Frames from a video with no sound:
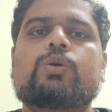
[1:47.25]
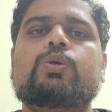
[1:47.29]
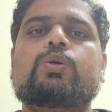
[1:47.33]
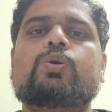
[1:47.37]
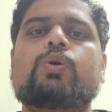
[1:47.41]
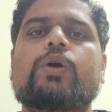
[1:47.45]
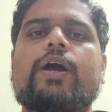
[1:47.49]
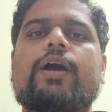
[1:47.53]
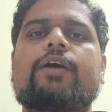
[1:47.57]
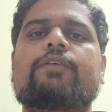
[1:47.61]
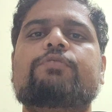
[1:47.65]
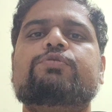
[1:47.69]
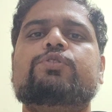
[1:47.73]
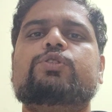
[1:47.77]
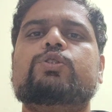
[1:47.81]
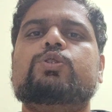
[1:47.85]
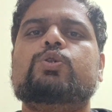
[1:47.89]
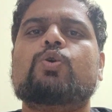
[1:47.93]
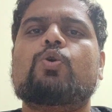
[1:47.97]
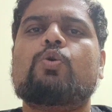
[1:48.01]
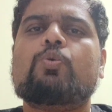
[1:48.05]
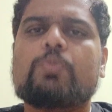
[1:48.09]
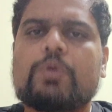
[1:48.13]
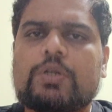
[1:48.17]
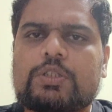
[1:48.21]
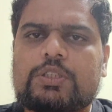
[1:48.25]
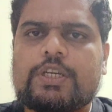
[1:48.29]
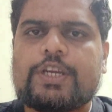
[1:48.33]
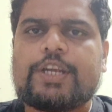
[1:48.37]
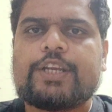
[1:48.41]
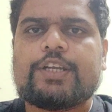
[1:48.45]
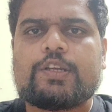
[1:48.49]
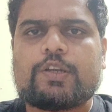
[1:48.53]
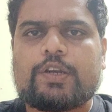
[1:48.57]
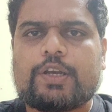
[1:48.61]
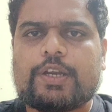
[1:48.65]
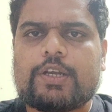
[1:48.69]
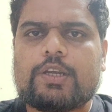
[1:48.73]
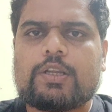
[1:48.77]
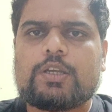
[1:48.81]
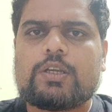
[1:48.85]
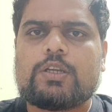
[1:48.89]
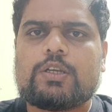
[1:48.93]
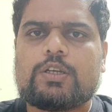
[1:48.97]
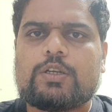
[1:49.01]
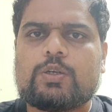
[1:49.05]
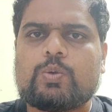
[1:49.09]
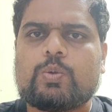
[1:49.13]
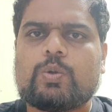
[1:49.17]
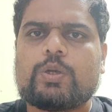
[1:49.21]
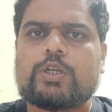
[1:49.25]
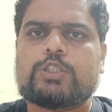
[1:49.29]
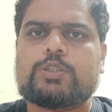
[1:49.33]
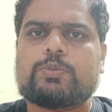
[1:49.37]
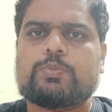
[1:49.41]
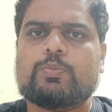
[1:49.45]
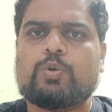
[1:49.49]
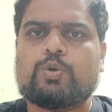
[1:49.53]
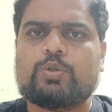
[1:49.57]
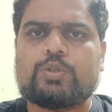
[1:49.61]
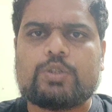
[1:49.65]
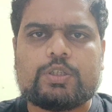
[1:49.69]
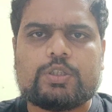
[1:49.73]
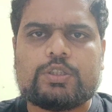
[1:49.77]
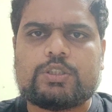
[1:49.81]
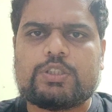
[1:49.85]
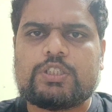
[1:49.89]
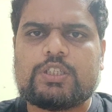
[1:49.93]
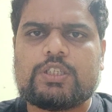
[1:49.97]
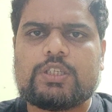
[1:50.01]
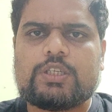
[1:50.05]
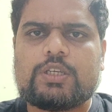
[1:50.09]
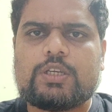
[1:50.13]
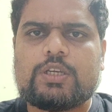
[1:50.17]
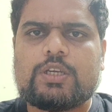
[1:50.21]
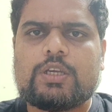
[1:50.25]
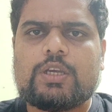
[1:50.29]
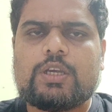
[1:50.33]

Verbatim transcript: who have so much hatred towards Modi ji